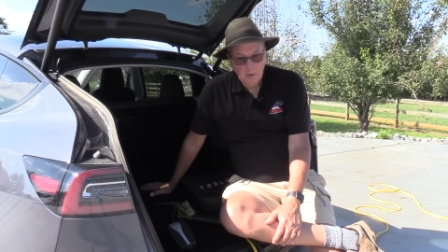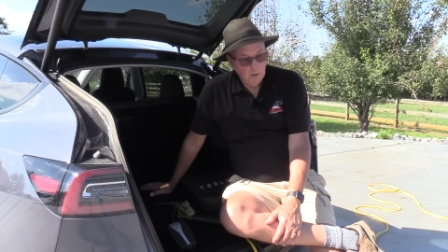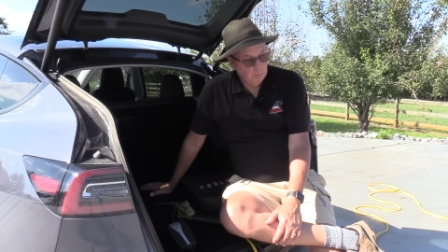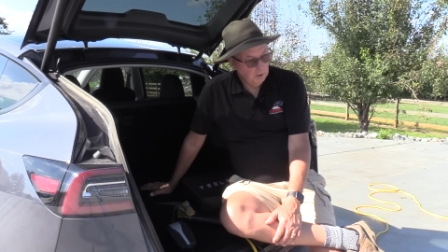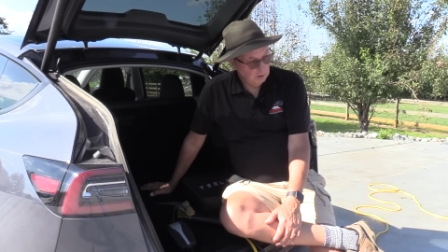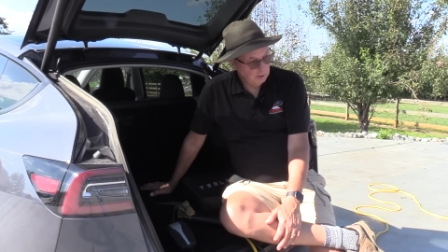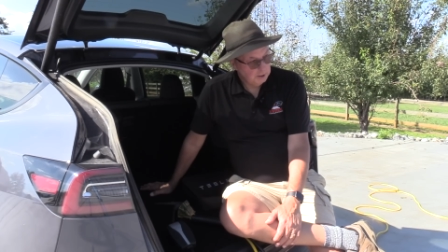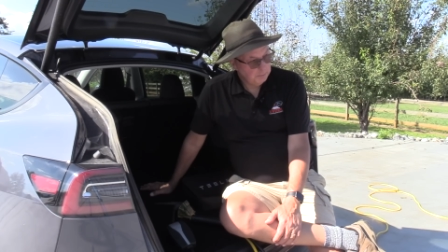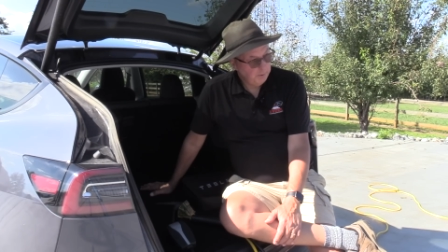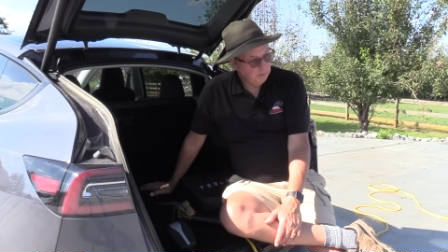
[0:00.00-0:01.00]
What our
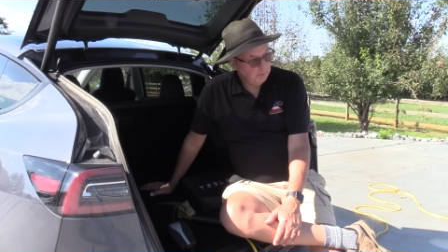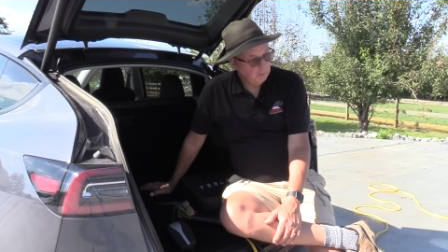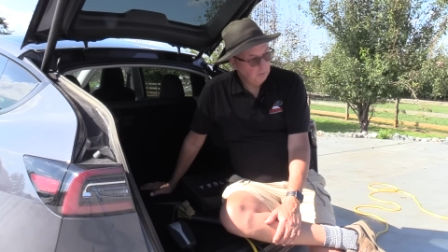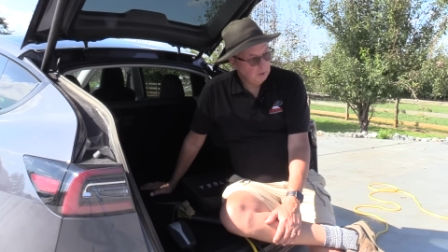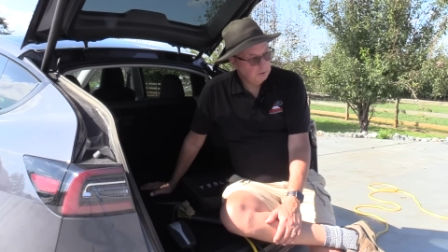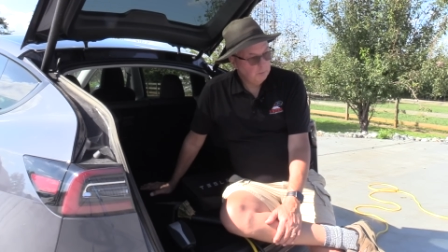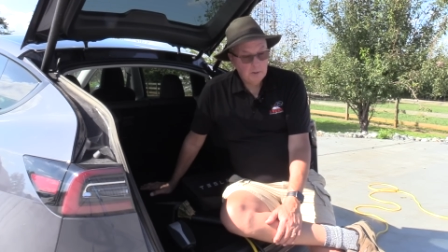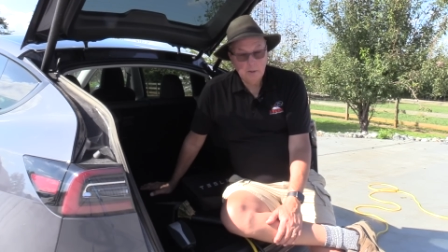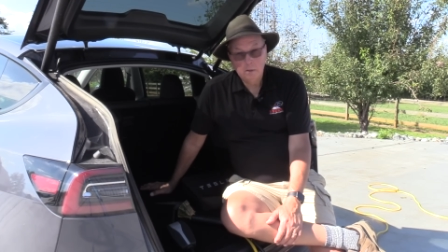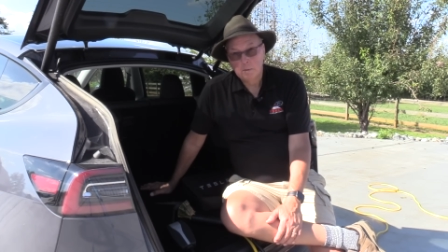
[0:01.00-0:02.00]
experiment was
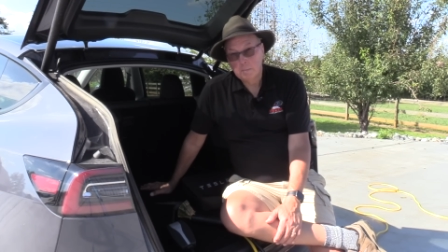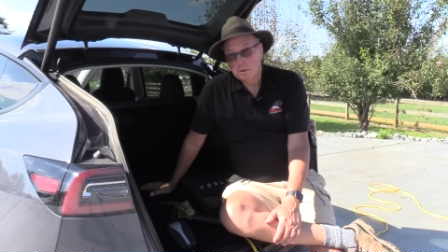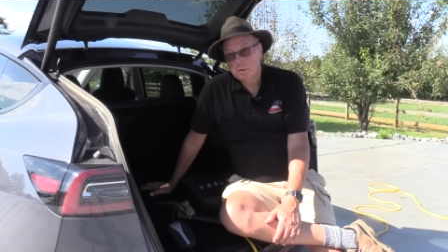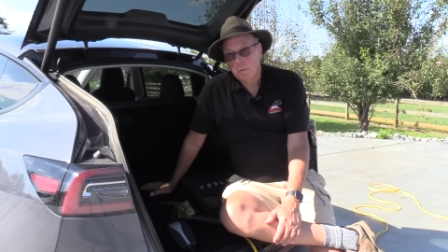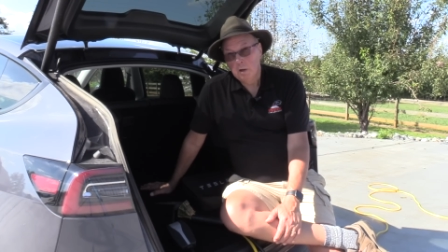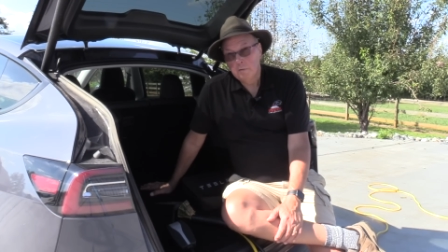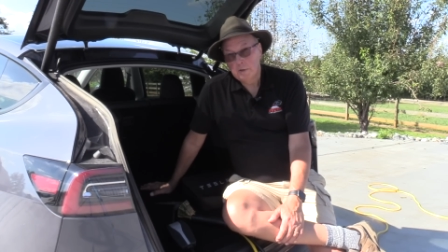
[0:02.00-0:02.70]
with the number 12